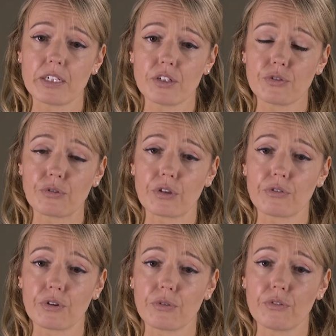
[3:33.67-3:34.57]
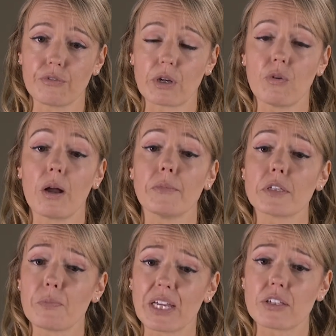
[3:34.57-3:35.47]
to talk you through the
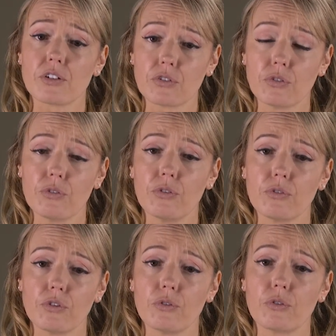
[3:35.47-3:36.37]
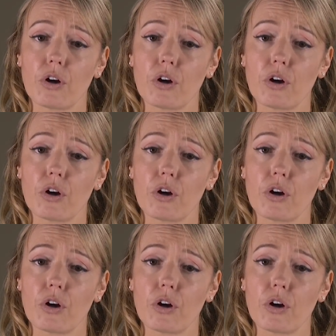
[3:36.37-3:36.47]
requirements based on your